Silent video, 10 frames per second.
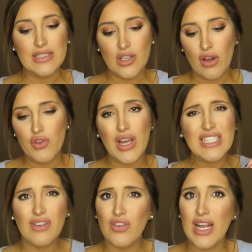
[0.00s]
So if you
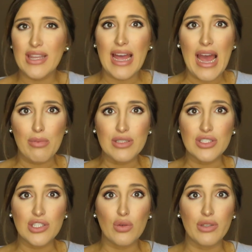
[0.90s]
guys have ever had that happen
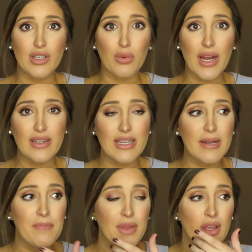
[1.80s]
to you when you're
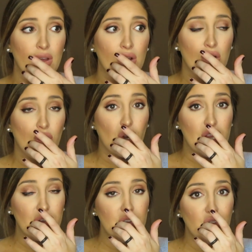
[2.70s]
pregnant, or
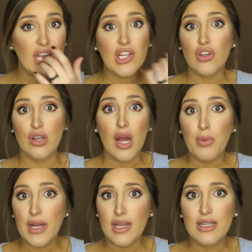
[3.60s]
even if like you're not
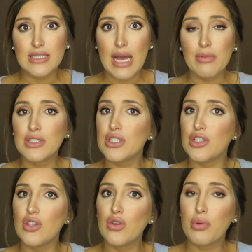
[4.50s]
pregnant and it's happened to
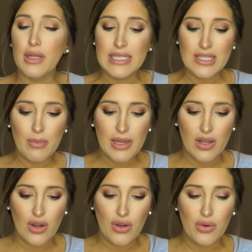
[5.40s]
you, please let me
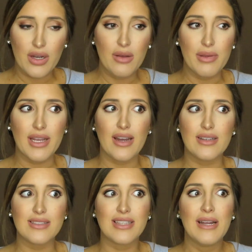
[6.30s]
know,
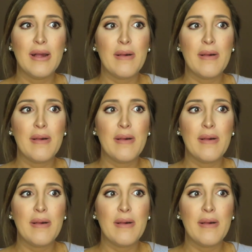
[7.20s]
because